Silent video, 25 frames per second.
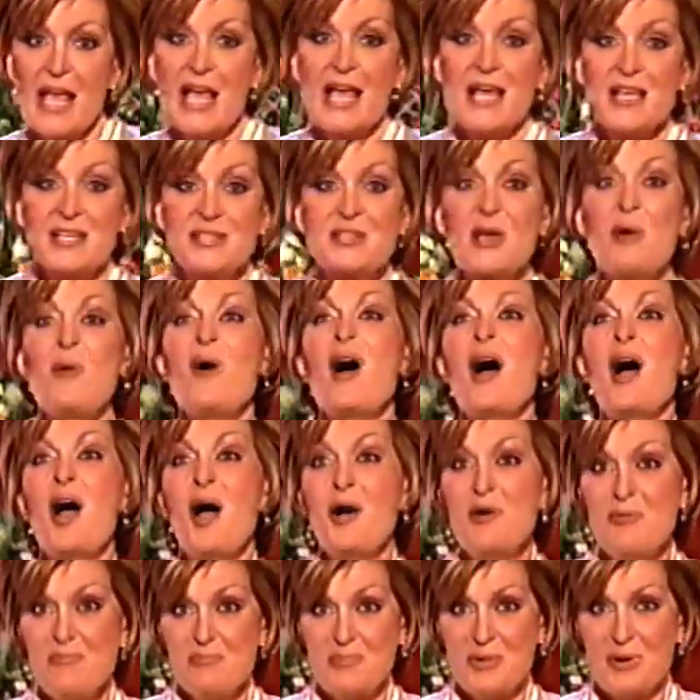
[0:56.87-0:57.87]
So I
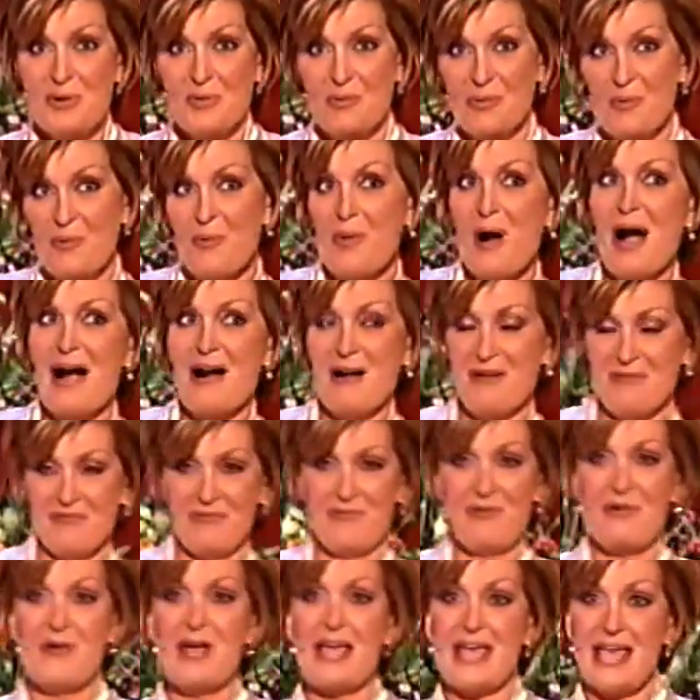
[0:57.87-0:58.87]
hope you're all up for it